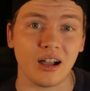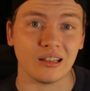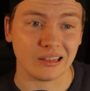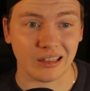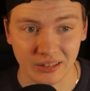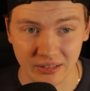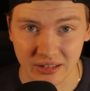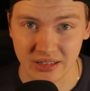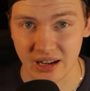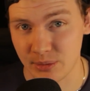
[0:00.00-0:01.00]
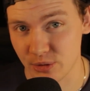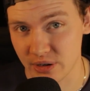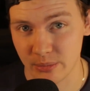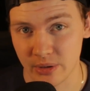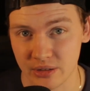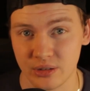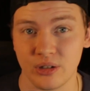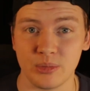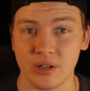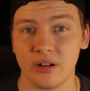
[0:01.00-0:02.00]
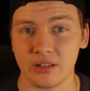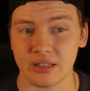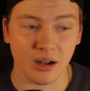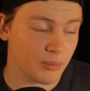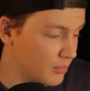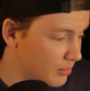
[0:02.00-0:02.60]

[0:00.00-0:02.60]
A lot of the time, Grain to Pixel comes out on top,